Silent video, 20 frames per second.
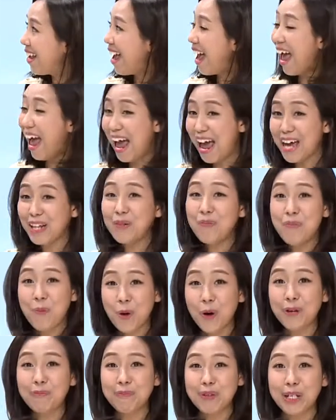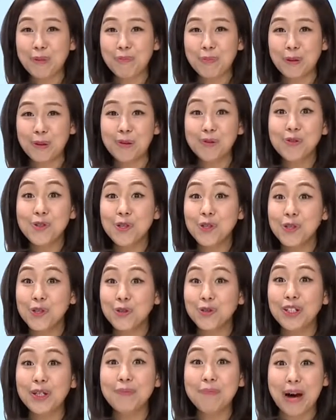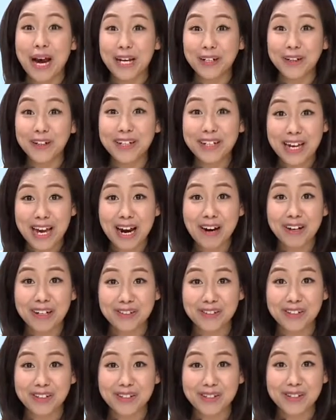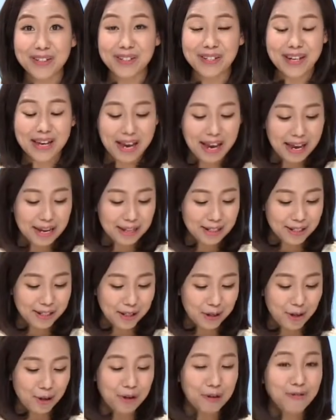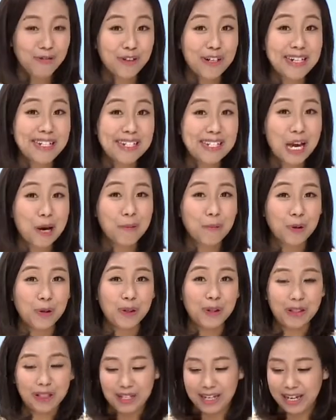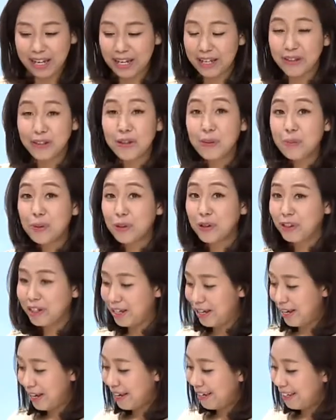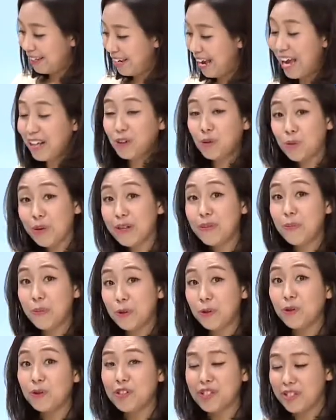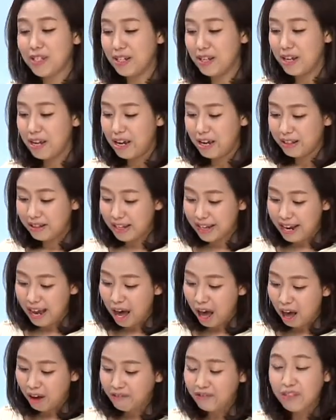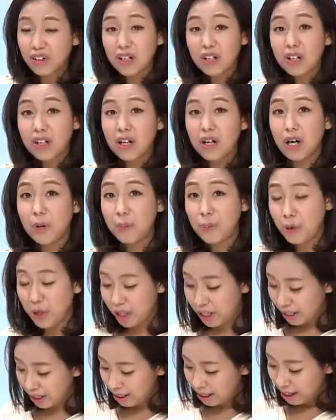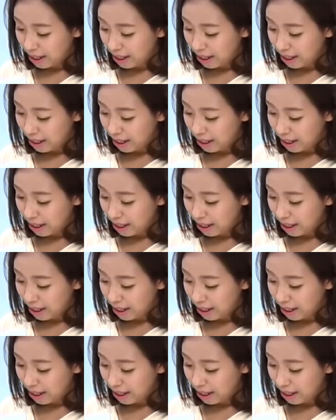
add more people to do the minor characters. So for example, in the book, Cat with Boots, they have a bird